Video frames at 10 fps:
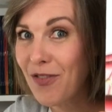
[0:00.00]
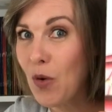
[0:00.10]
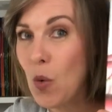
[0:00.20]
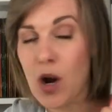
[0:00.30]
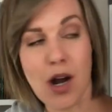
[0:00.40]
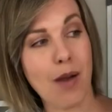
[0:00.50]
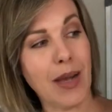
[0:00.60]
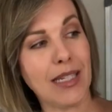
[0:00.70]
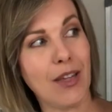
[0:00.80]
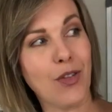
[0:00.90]
for
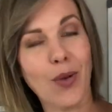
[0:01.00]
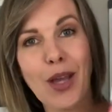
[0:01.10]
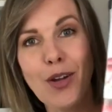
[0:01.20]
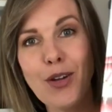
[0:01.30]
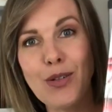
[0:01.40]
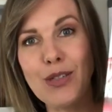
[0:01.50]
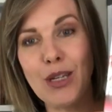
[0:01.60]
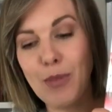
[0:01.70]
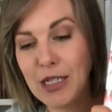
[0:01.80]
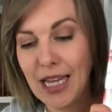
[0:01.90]
my 10th grader who's
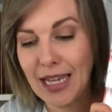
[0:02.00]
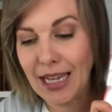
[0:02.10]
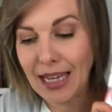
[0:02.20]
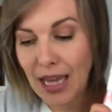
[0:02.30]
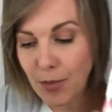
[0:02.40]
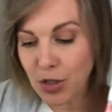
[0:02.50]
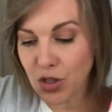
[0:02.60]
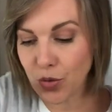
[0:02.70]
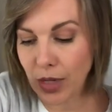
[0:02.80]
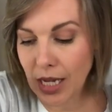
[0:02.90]
going to be taking
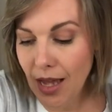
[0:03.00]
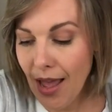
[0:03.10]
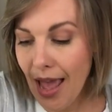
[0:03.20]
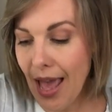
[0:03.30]
chemistry,